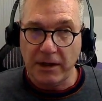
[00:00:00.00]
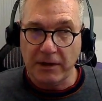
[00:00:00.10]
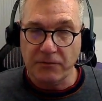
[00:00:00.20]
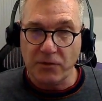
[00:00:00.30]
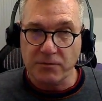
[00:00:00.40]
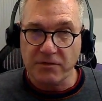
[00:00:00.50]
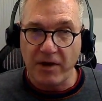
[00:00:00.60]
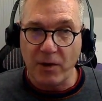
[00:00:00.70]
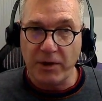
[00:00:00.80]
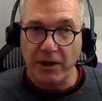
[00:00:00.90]
in terms of
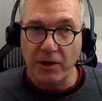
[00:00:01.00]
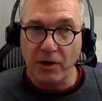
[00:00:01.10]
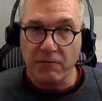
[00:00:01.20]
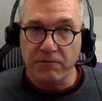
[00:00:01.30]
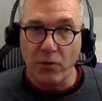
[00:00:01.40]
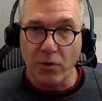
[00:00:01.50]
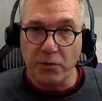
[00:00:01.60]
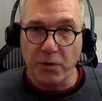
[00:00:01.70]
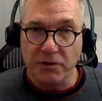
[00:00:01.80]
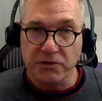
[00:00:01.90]
how we're going to go
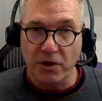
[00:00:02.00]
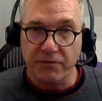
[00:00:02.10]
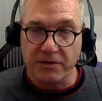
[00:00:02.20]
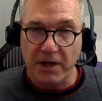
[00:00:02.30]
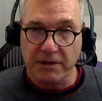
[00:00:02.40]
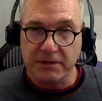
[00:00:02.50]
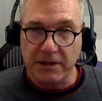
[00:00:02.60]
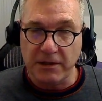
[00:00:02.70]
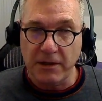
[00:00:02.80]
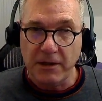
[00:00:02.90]
forward
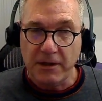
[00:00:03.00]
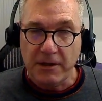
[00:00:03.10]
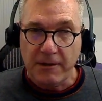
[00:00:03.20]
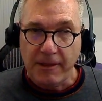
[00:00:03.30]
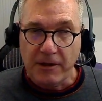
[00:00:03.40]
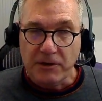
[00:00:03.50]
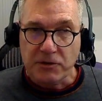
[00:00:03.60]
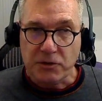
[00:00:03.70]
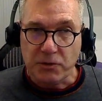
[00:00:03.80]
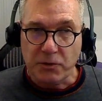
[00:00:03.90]
post-COVID-19
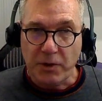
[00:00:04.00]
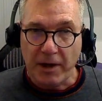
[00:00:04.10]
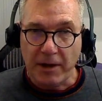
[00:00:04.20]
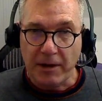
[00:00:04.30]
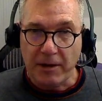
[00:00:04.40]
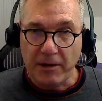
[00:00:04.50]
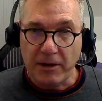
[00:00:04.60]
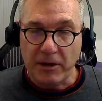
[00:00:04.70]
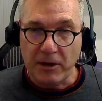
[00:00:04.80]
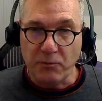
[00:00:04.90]
to
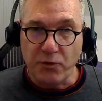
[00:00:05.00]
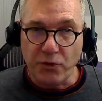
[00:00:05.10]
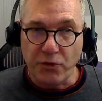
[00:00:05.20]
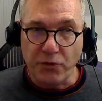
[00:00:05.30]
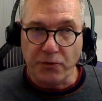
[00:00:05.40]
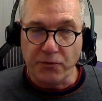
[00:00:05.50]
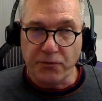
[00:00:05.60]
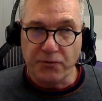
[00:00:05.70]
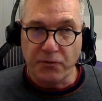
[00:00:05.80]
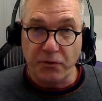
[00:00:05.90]

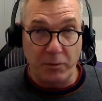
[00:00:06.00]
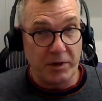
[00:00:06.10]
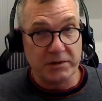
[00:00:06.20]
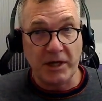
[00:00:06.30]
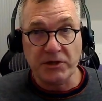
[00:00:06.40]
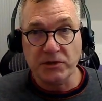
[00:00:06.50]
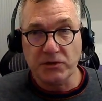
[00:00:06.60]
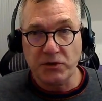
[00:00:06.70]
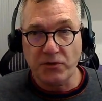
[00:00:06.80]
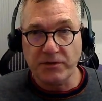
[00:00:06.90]
improve rehabilitation
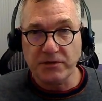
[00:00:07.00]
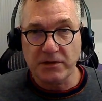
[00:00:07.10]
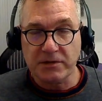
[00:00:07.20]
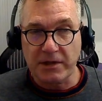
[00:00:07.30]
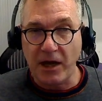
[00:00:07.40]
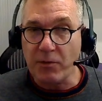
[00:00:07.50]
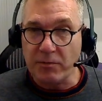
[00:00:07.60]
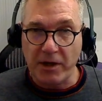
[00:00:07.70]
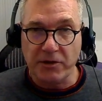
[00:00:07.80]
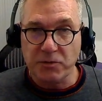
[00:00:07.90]
services and how we
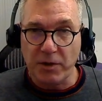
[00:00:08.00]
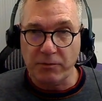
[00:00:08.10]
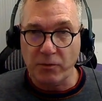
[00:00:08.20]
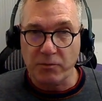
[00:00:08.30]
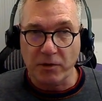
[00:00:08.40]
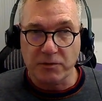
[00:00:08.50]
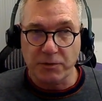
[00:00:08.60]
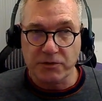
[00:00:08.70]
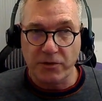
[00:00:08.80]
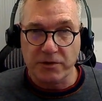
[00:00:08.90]
manage people with
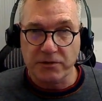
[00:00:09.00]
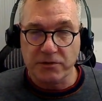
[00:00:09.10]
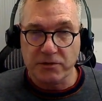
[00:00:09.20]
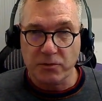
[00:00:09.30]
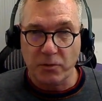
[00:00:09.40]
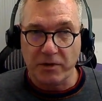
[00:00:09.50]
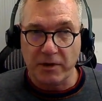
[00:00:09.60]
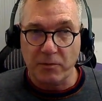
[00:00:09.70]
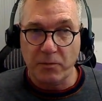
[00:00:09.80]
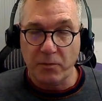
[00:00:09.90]
multiple sclerosis with
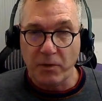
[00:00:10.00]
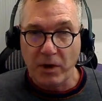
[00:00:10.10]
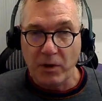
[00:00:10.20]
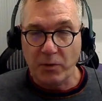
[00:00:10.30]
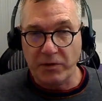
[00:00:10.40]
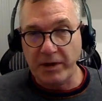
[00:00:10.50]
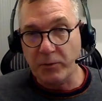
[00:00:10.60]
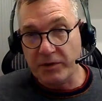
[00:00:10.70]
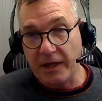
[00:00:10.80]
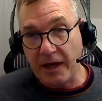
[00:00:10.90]

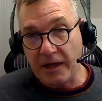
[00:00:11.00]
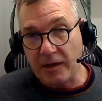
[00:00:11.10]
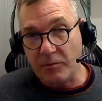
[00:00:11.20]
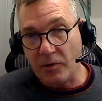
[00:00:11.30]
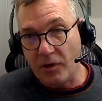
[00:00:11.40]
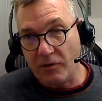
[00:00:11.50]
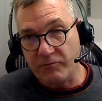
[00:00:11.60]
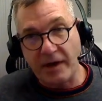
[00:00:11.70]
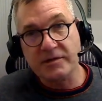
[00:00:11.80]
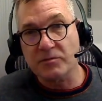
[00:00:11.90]
the aim of
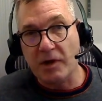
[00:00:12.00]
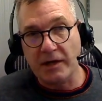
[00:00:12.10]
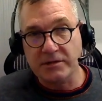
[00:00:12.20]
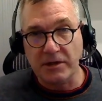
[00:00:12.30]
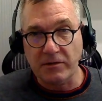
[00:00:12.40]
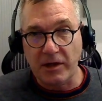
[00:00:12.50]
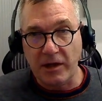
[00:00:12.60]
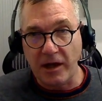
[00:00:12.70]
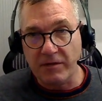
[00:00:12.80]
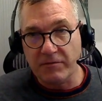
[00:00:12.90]
maximizing
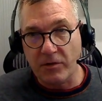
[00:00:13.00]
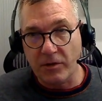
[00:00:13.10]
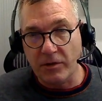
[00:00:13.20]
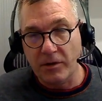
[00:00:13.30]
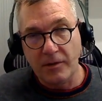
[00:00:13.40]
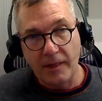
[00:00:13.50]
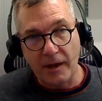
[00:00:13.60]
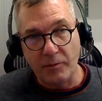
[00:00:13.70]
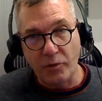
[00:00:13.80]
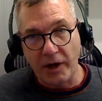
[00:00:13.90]
their lifelong
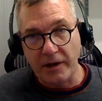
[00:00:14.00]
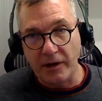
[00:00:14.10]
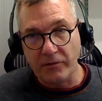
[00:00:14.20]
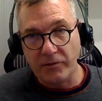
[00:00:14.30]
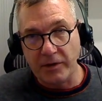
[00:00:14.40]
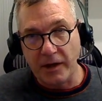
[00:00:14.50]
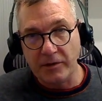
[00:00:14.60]
brain health and